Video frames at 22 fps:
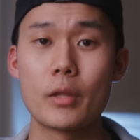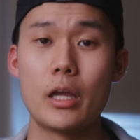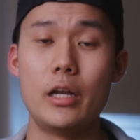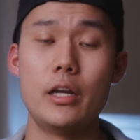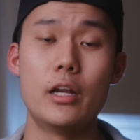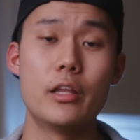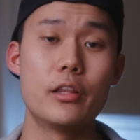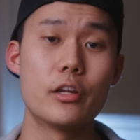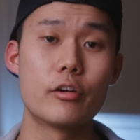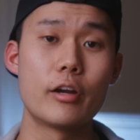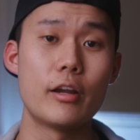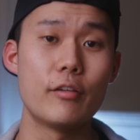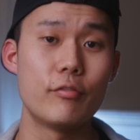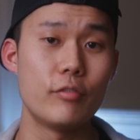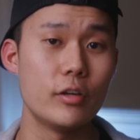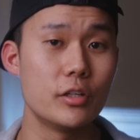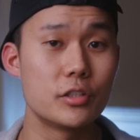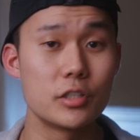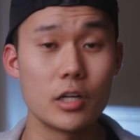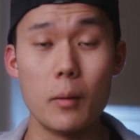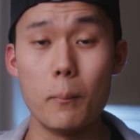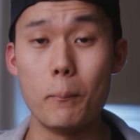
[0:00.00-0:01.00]
Another great
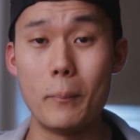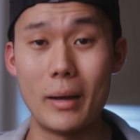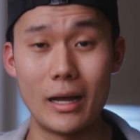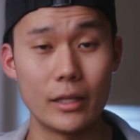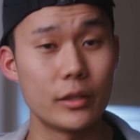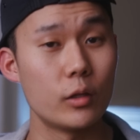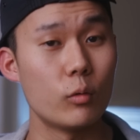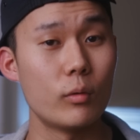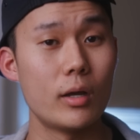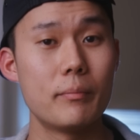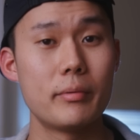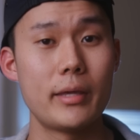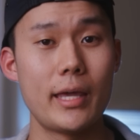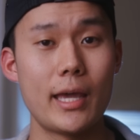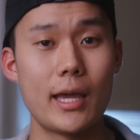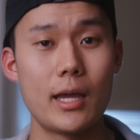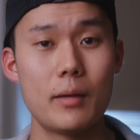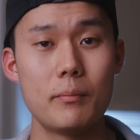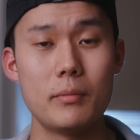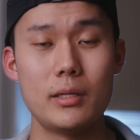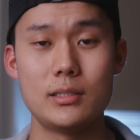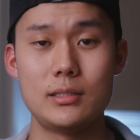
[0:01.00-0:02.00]
feature about the
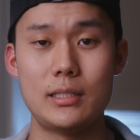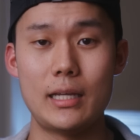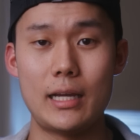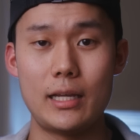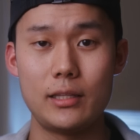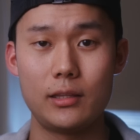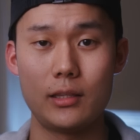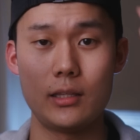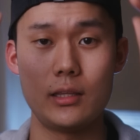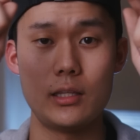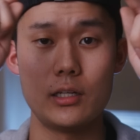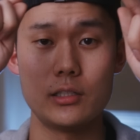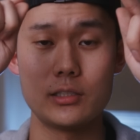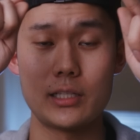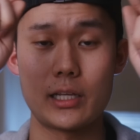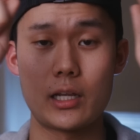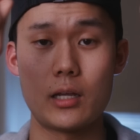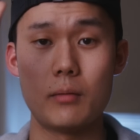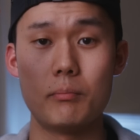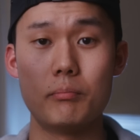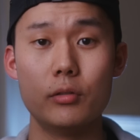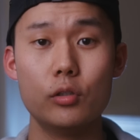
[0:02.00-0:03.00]
webcam is that there's
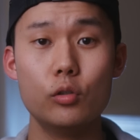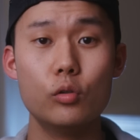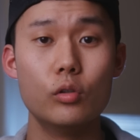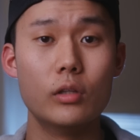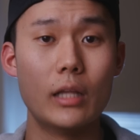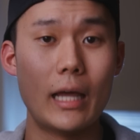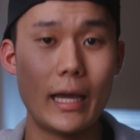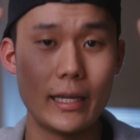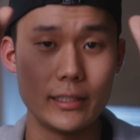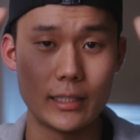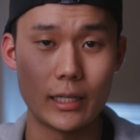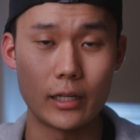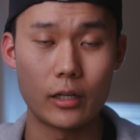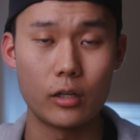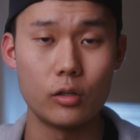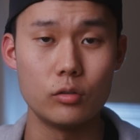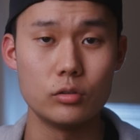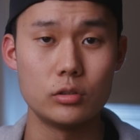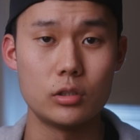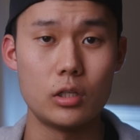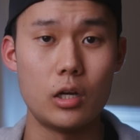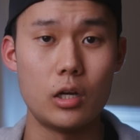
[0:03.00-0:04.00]
like a blue light that goes